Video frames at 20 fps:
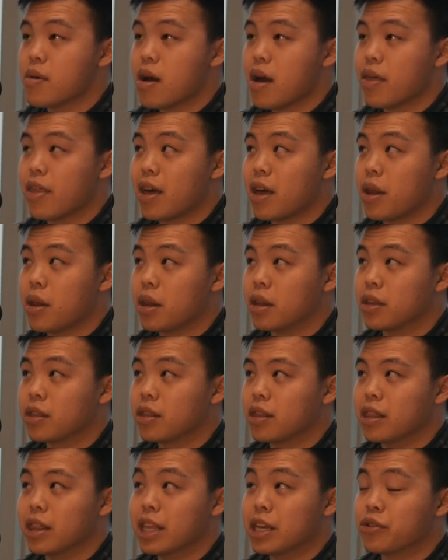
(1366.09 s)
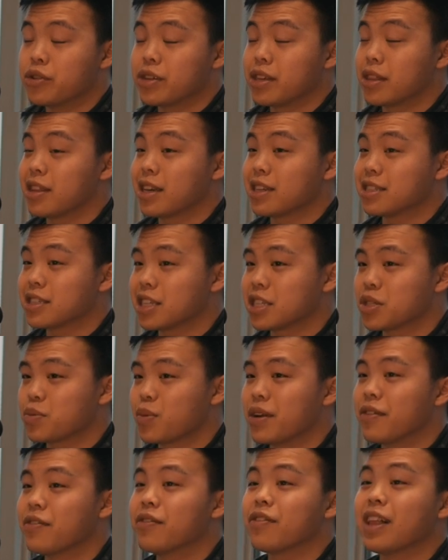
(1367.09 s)
And then literally things just
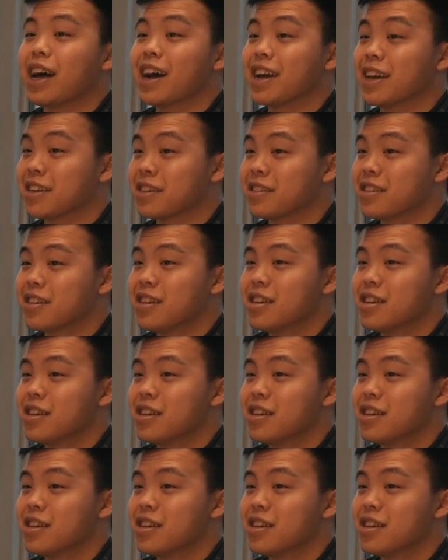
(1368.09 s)
went flying.